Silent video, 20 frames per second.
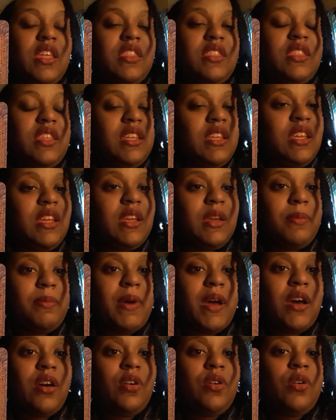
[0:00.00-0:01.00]
Thinking
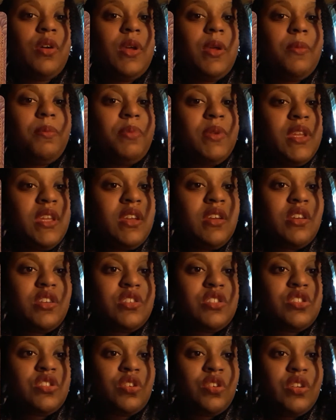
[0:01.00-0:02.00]
about being
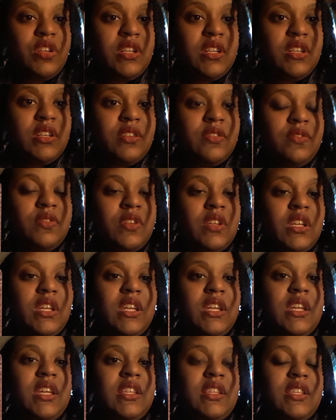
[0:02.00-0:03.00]
assertive
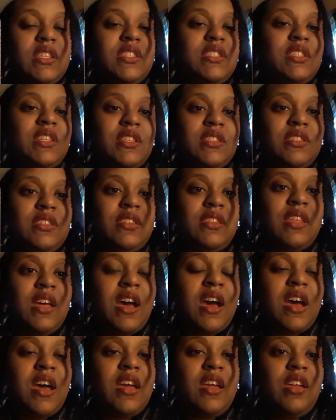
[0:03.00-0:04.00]
in the sense
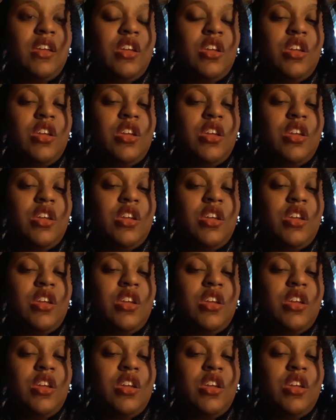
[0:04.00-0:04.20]
that